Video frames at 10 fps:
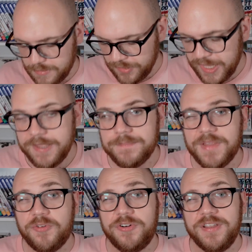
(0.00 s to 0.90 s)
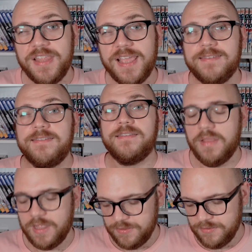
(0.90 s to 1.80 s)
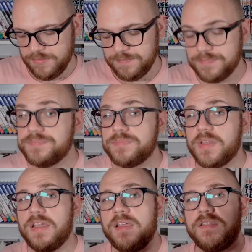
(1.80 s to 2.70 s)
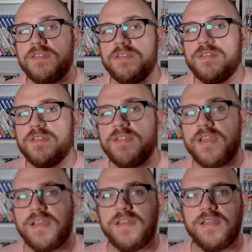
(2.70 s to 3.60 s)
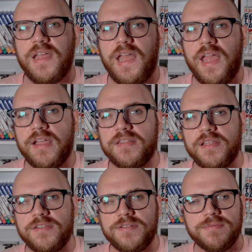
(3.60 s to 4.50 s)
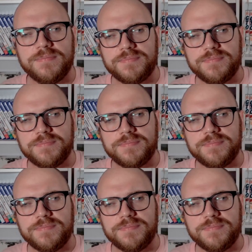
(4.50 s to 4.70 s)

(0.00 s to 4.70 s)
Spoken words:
Okay, our next natto is the egg natto.